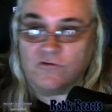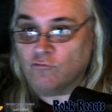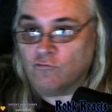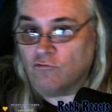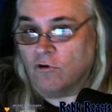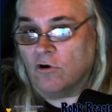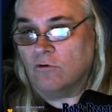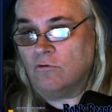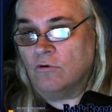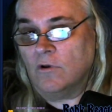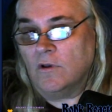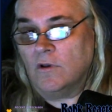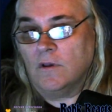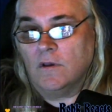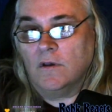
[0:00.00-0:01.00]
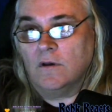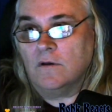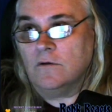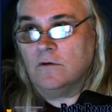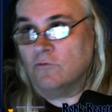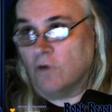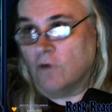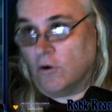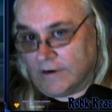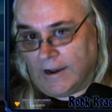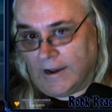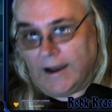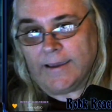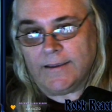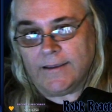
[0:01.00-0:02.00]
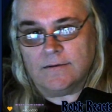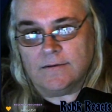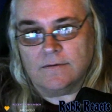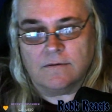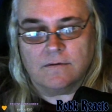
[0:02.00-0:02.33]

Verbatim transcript: grow in height,